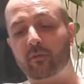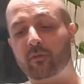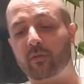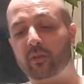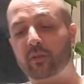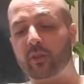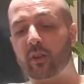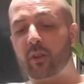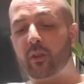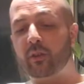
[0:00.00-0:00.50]

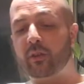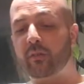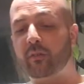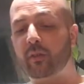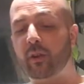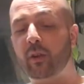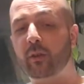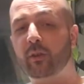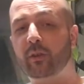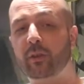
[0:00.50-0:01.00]

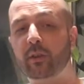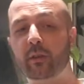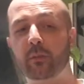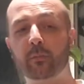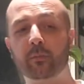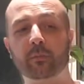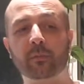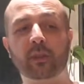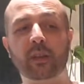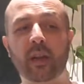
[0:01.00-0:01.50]

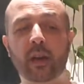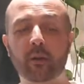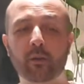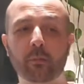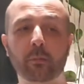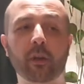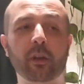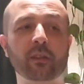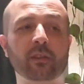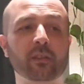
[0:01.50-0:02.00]
Vittarifolium care and
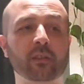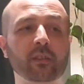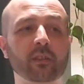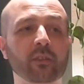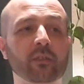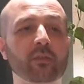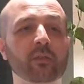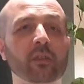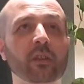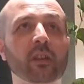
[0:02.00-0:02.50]
maintenance
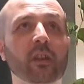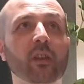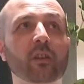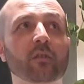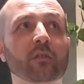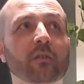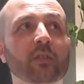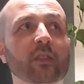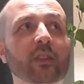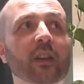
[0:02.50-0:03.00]
video
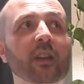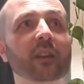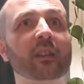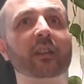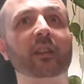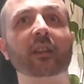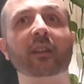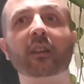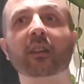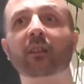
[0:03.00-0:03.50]
for the, I
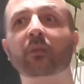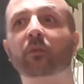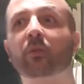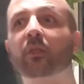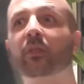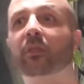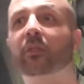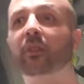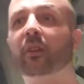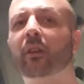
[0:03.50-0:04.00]
think it
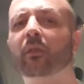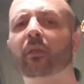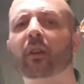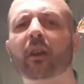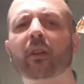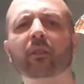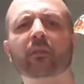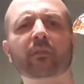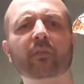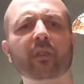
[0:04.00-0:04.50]
was
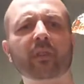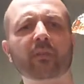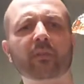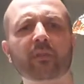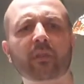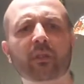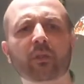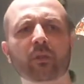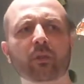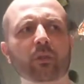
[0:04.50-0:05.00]
around
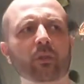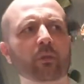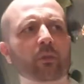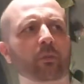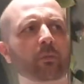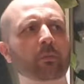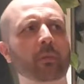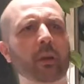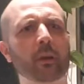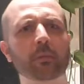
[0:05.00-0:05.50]
50 or
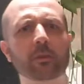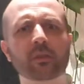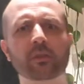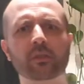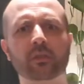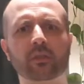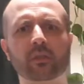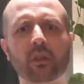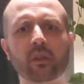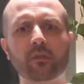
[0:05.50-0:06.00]
maybe
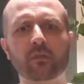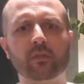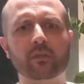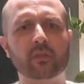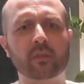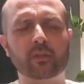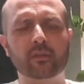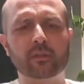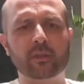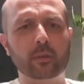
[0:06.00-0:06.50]
just over
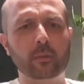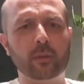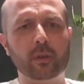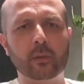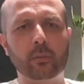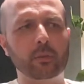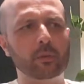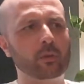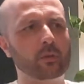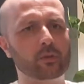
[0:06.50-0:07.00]
50
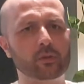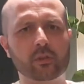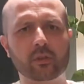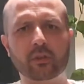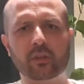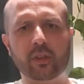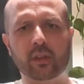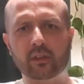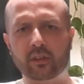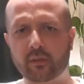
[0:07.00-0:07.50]
people or
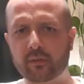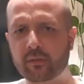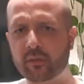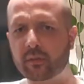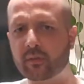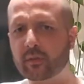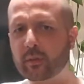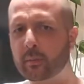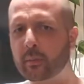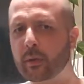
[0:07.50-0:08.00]
just under
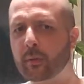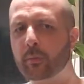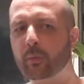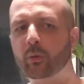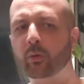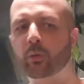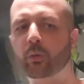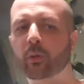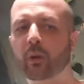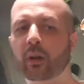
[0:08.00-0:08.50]
50
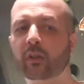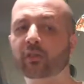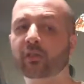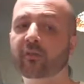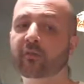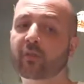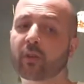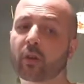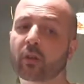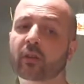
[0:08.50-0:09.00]
people who actually
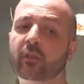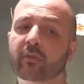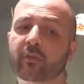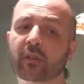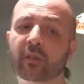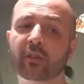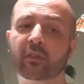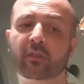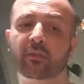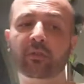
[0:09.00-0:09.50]
voted for
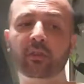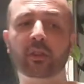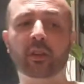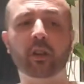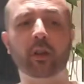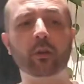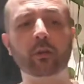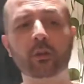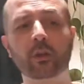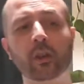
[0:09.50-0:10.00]
this
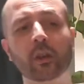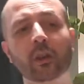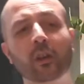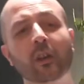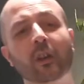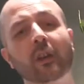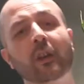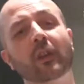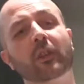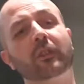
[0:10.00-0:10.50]
video.
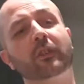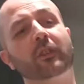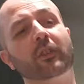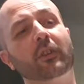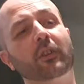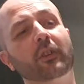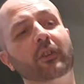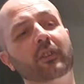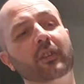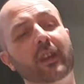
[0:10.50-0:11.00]

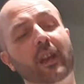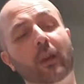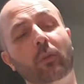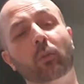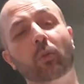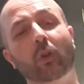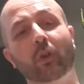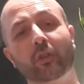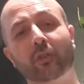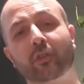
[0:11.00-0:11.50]
So there
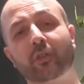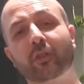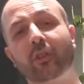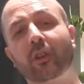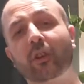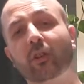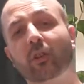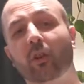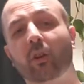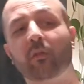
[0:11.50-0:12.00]
was a
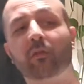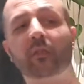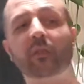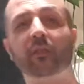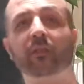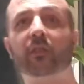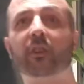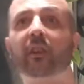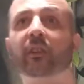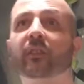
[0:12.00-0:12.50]
lot of
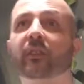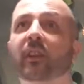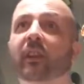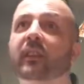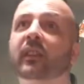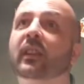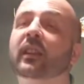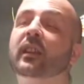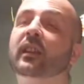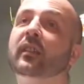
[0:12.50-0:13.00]
interest. I
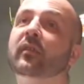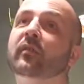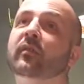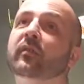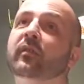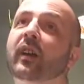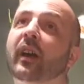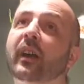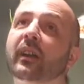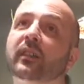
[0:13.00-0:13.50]
think in
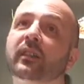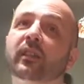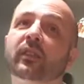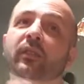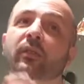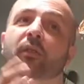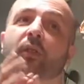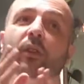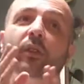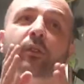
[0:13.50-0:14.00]
fact, as
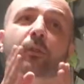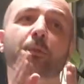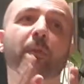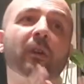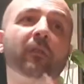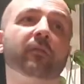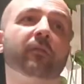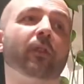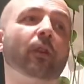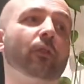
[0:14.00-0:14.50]
far as my
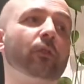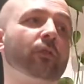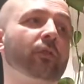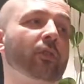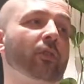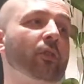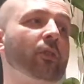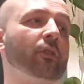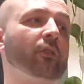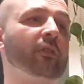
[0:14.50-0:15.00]
votes are
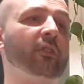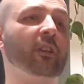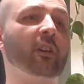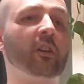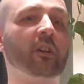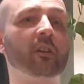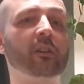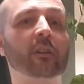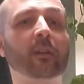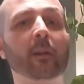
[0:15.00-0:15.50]
concerned,